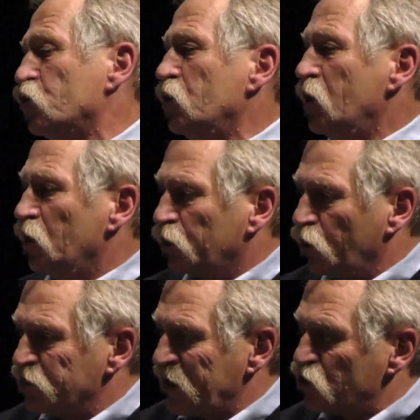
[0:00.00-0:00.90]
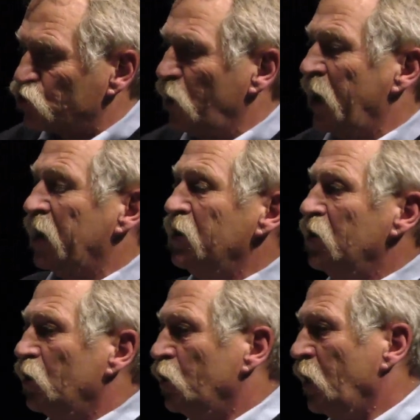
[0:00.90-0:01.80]
especially
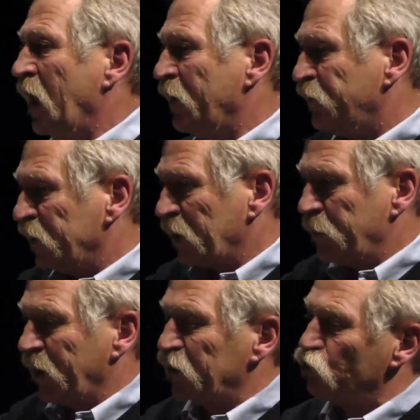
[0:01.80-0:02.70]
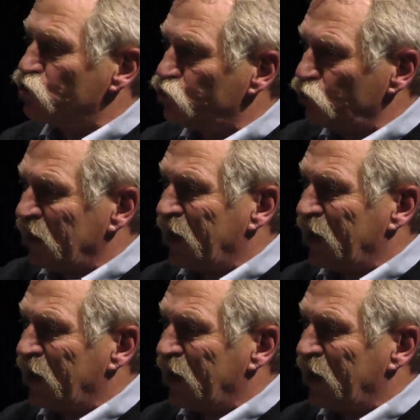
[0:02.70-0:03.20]
within the free trade